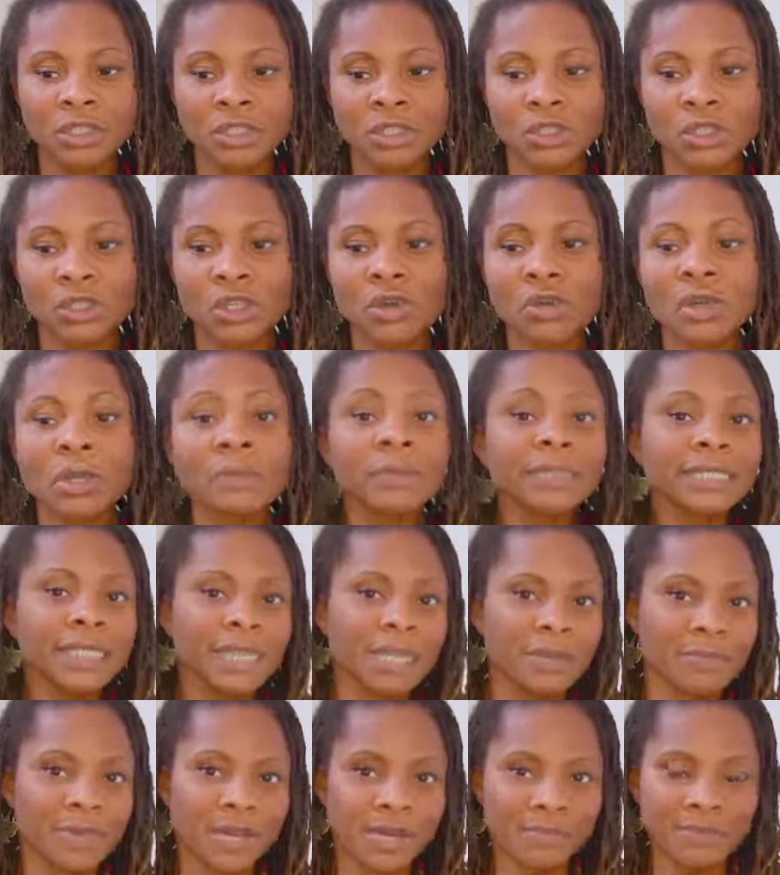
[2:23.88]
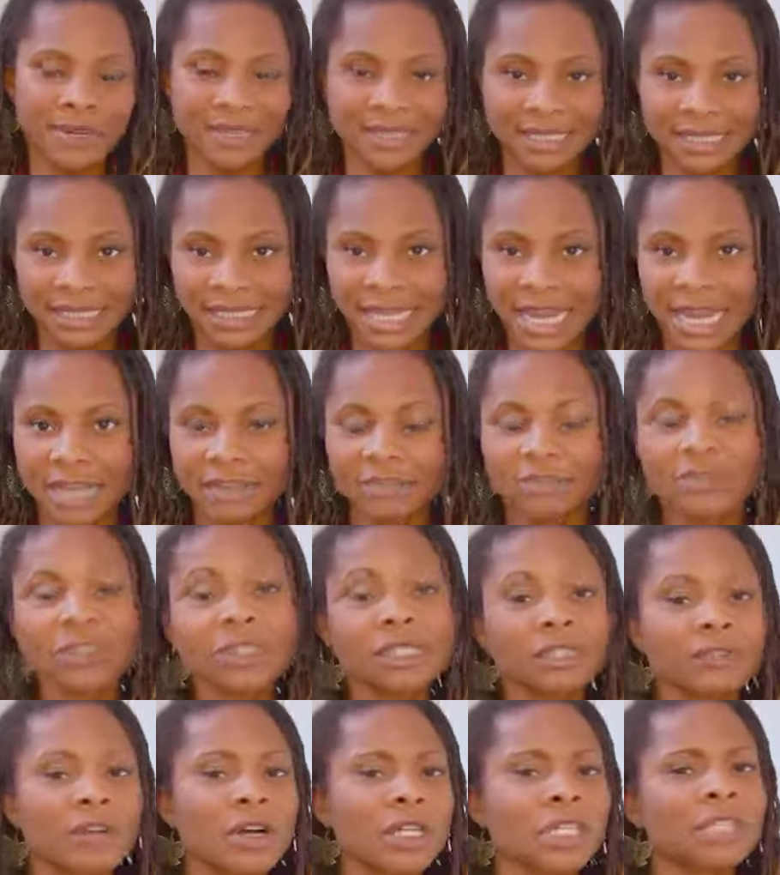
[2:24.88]
So let me tell you a bit about the date.
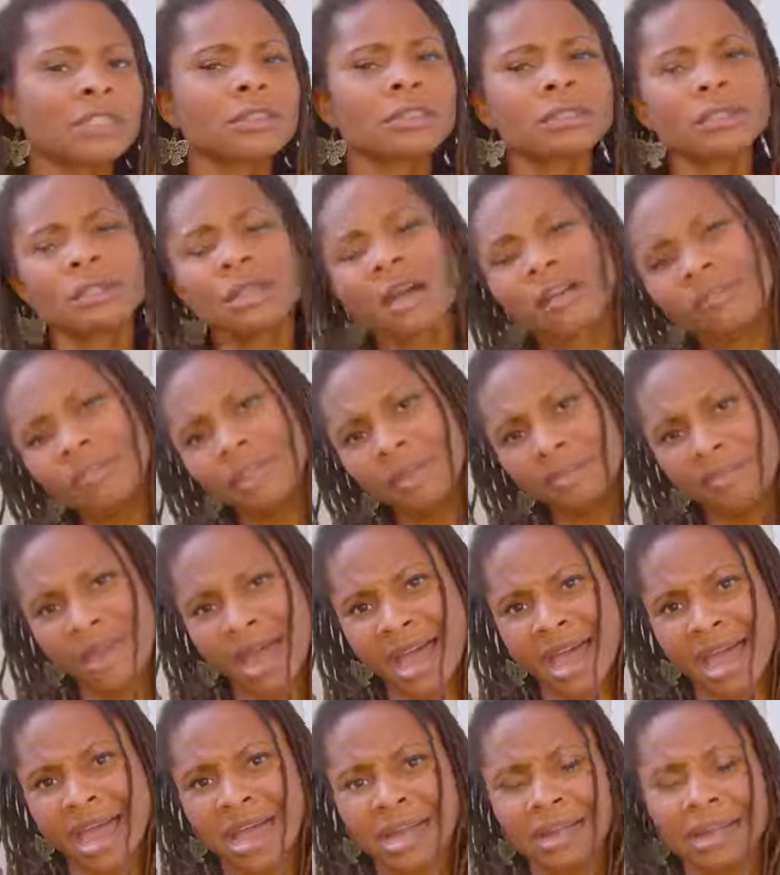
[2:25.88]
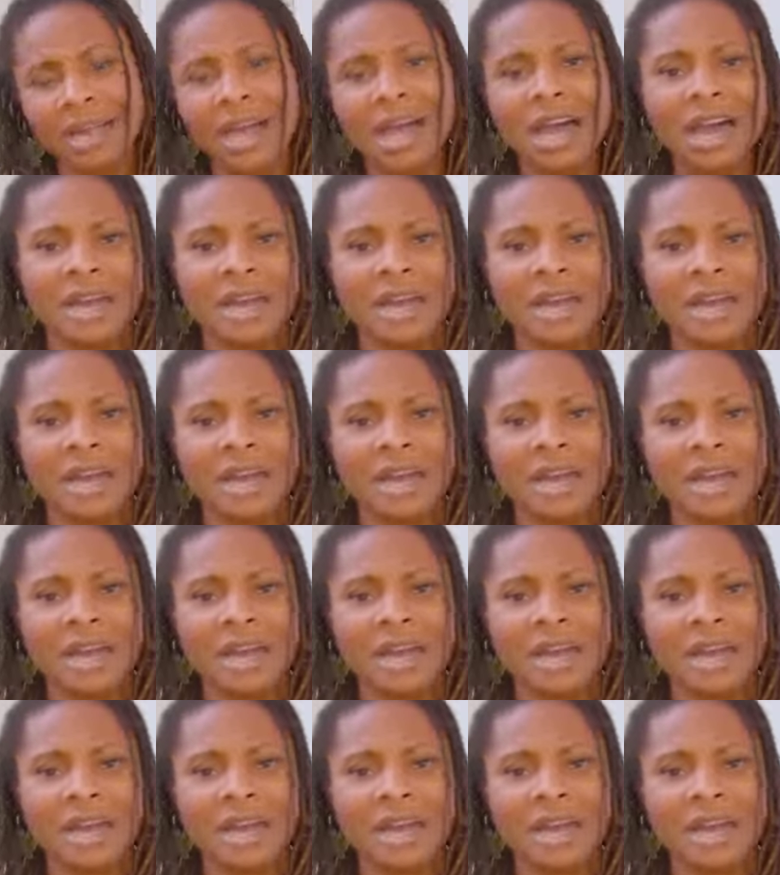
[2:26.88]
First of all, he's a lovely man.